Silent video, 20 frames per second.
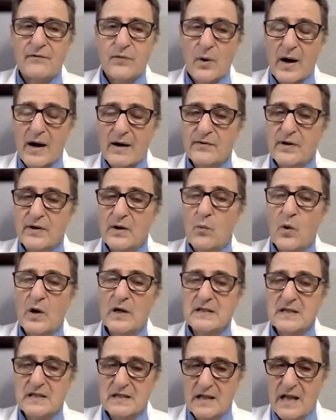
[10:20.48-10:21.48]
For every
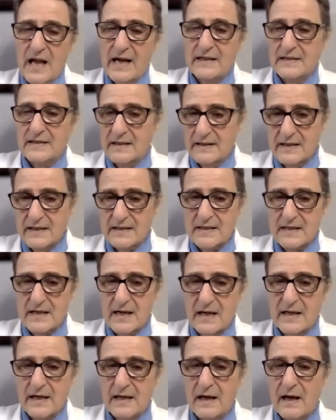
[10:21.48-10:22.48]
one slice in this
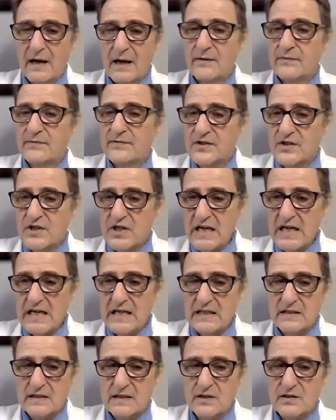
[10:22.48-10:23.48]
study of
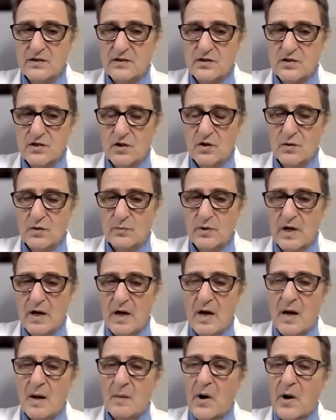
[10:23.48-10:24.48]
cheese consumed,
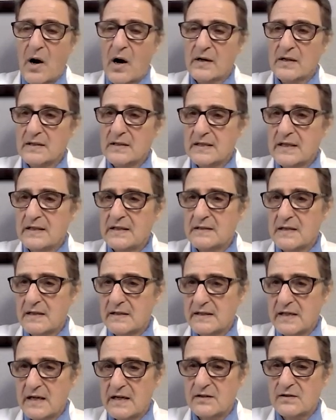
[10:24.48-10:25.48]
Parkinson's
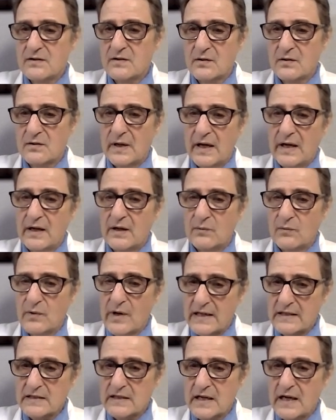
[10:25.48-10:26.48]
disease
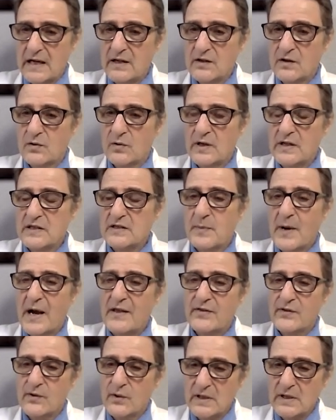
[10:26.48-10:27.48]
risk increased
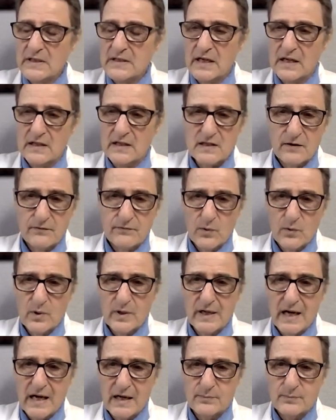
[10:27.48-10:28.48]
by 36 to
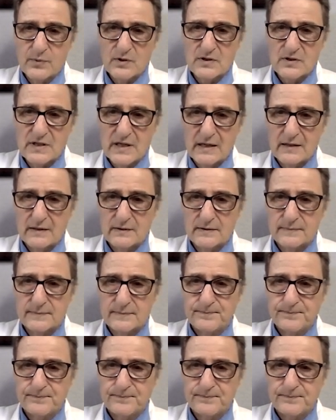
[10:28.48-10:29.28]
48%.